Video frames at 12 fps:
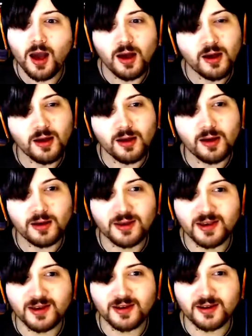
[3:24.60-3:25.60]
Oh,
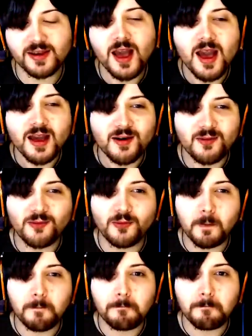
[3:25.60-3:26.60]
Kai.
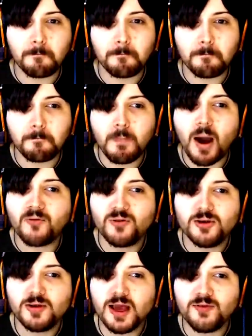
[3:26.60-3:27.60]
Have
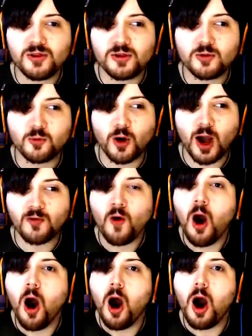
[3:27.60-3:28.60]
you left your wife?
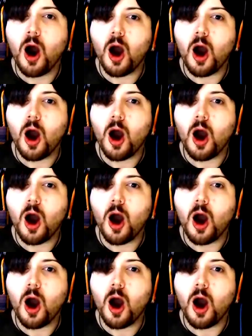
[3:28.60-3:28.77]
Do